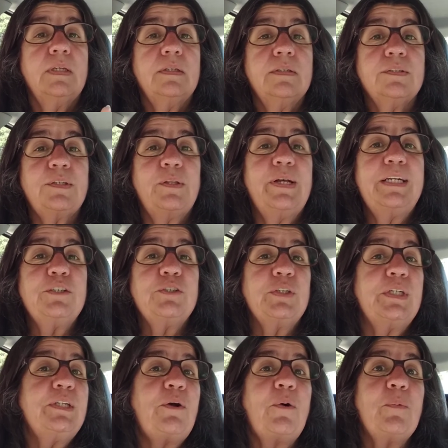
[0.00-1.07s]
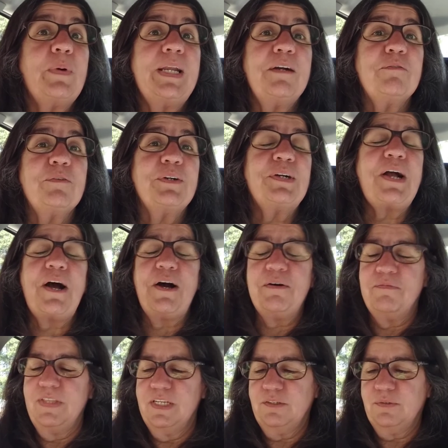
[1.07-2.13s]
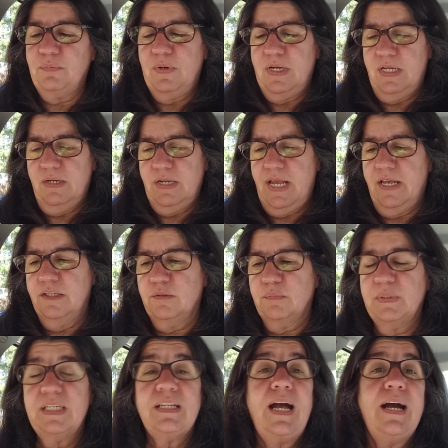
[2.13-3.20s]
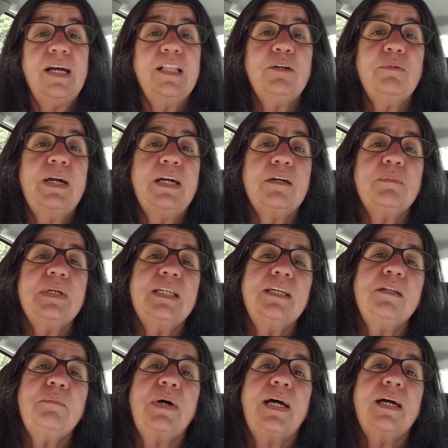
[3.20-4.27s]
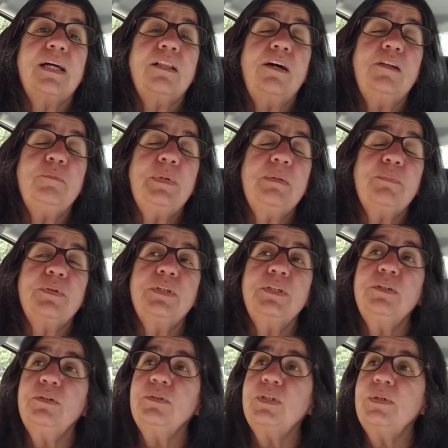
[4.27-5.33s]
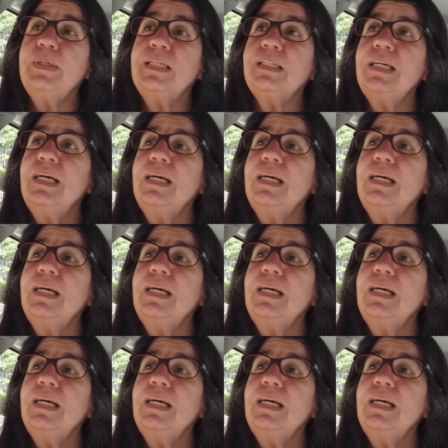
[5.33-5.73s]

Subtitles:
selection or whatever of this one has been highly recommended by a lot of people who grew it,